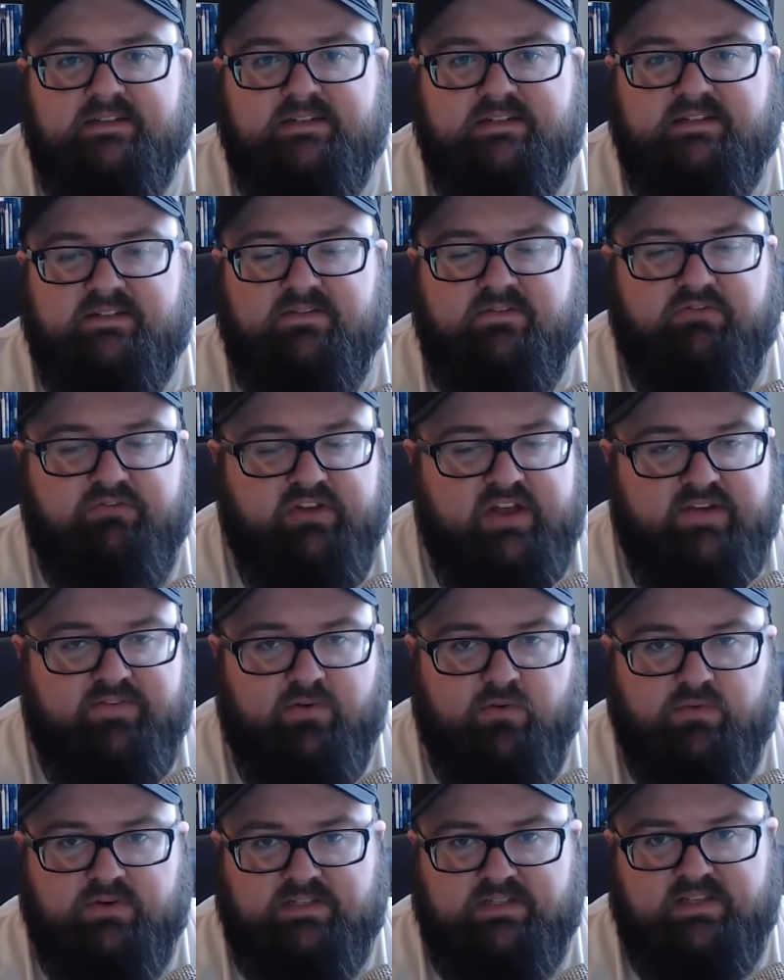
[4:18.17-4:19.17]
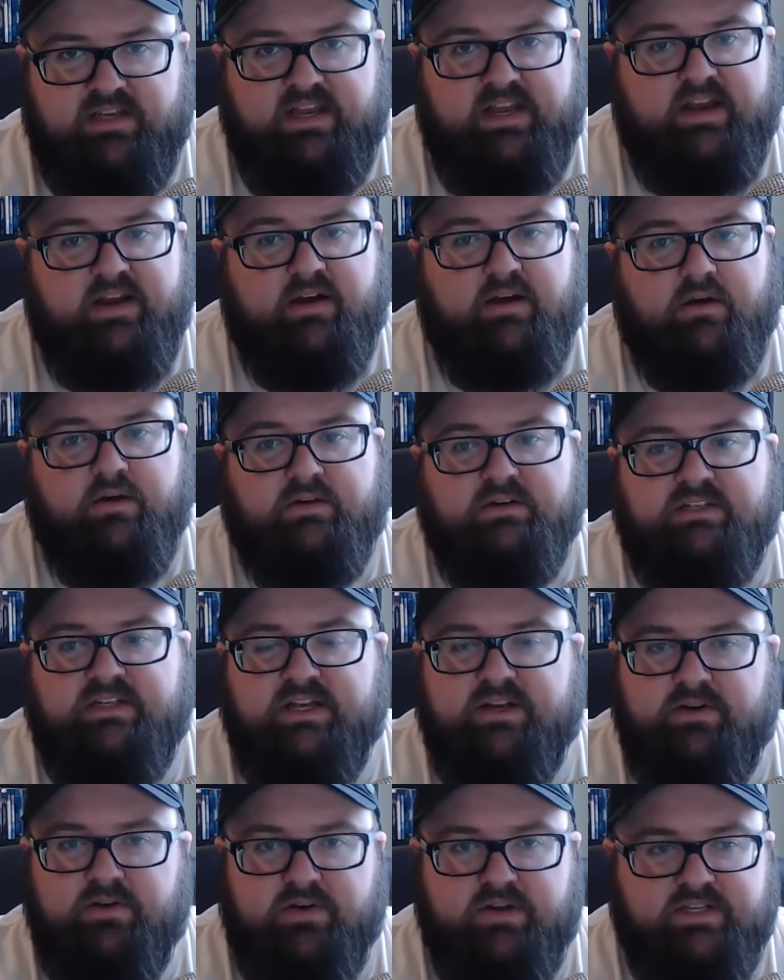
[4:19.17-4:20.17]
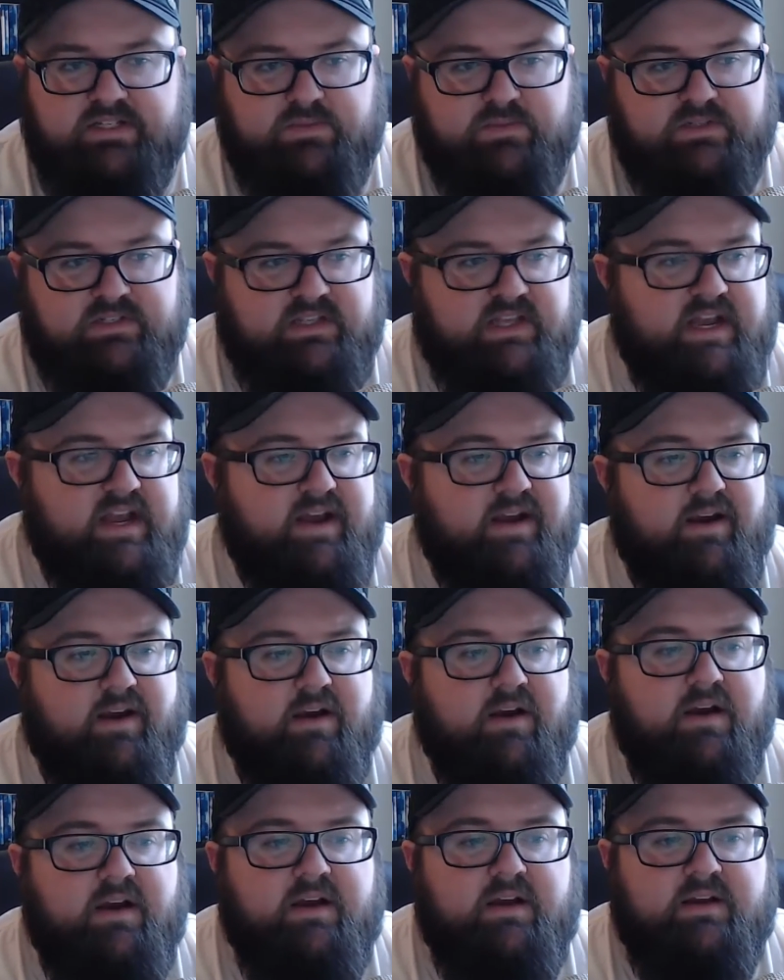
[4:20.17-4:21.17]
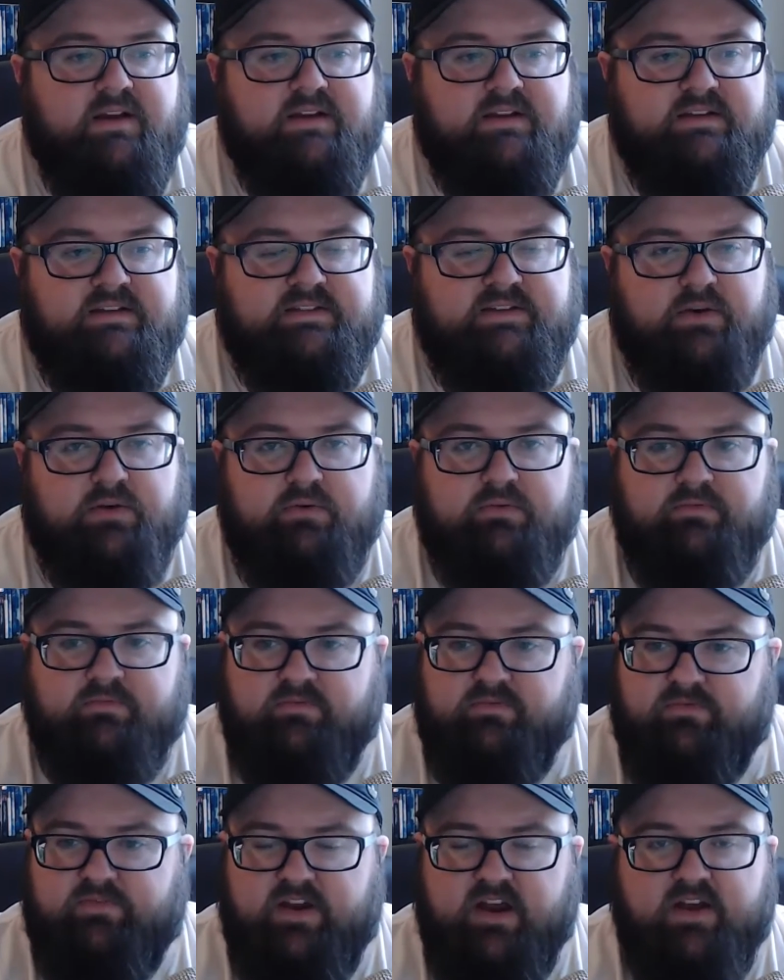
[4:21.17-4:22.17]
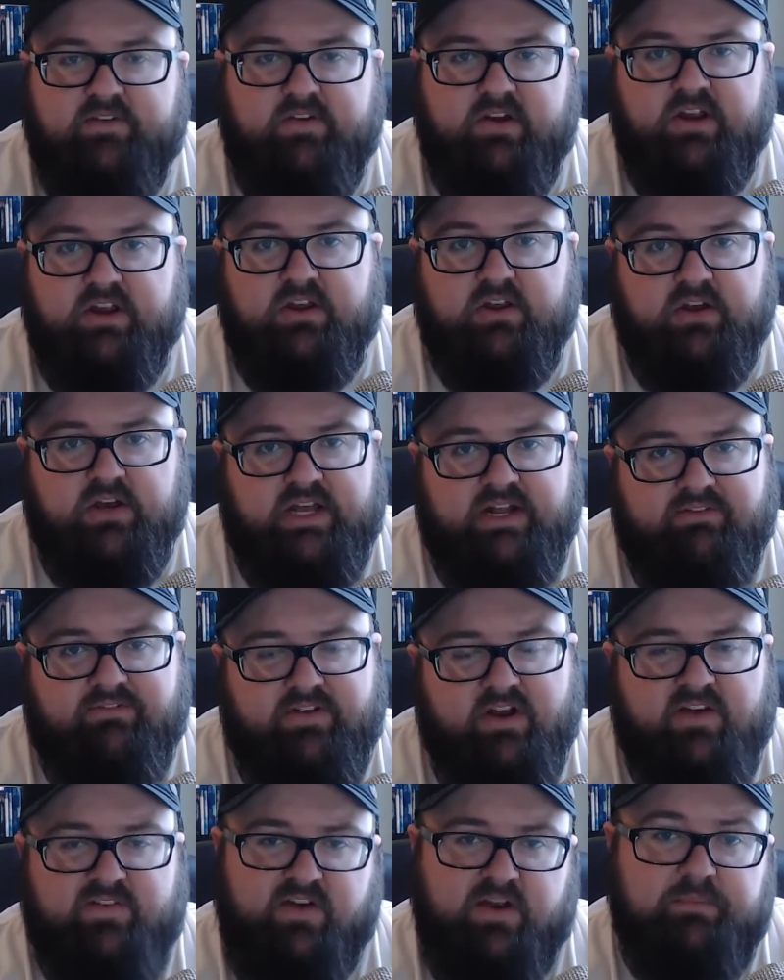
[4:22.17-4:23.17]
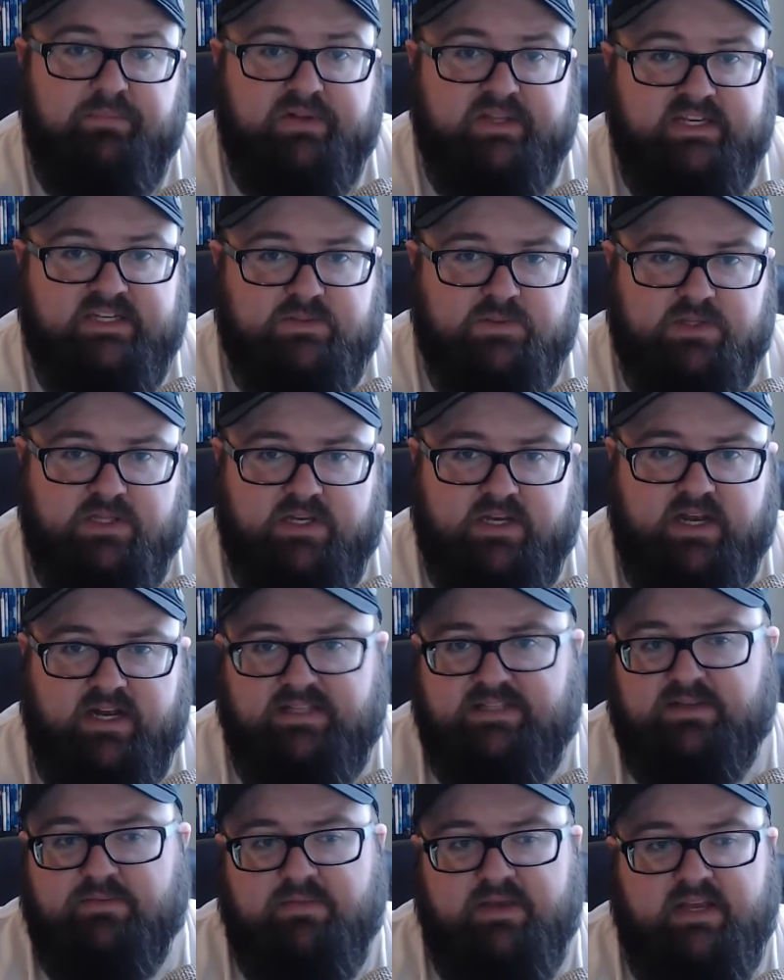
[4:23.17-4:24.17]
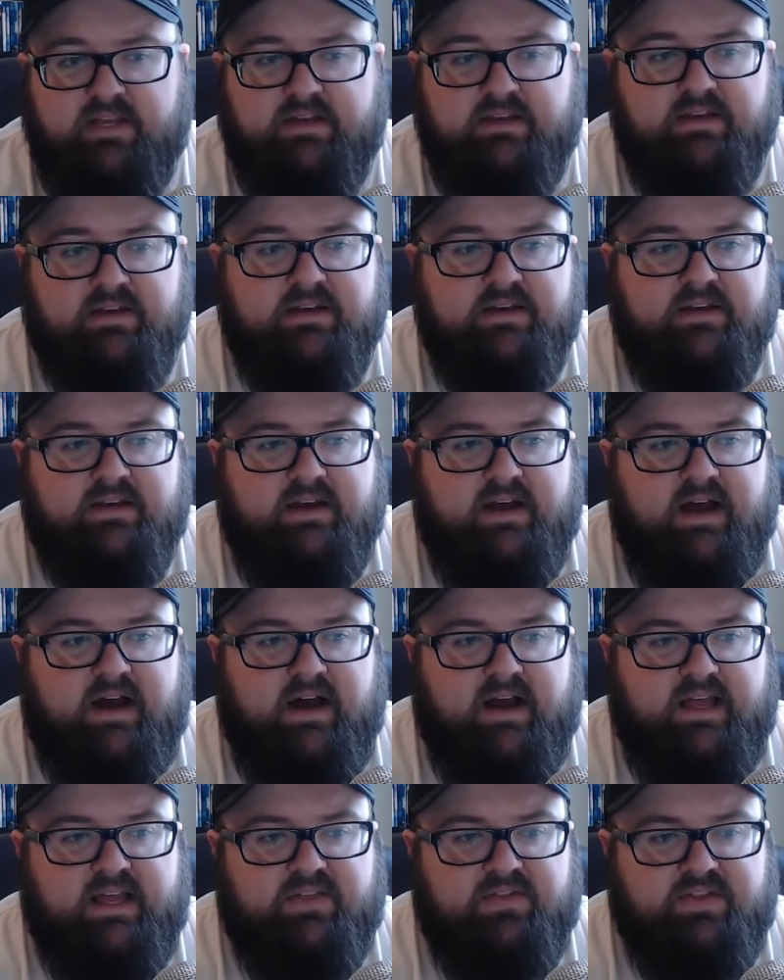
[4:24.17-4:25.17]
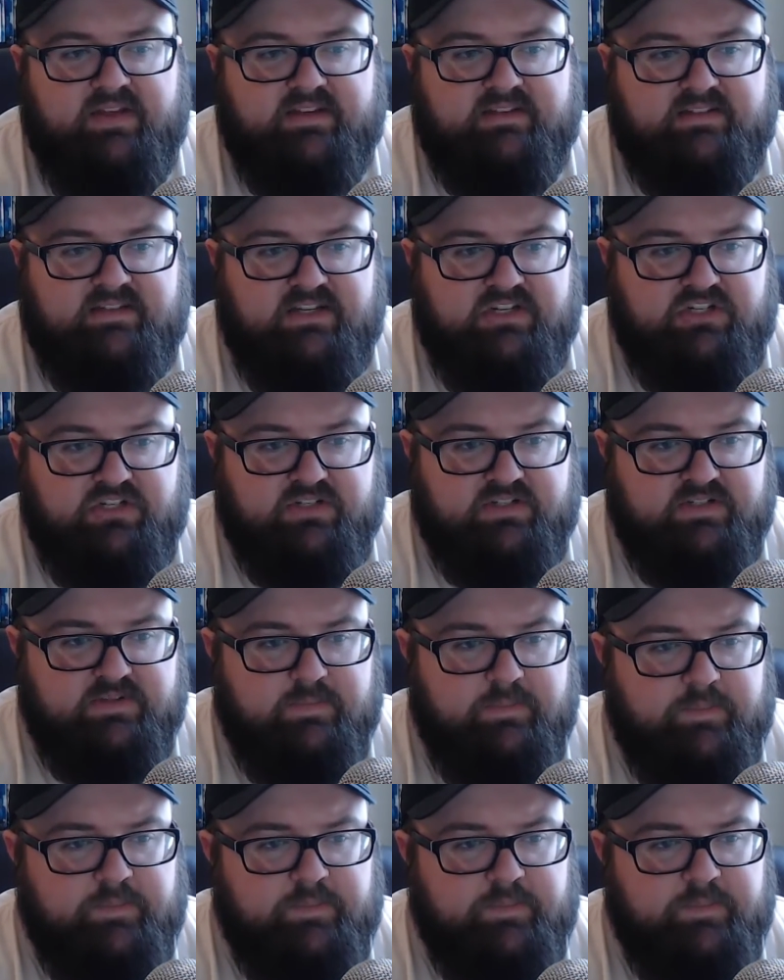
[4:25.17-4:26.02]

flavor was there, tenderness was there, so very, very good. I'm very, very pleased with the cuts of meat in these dishes.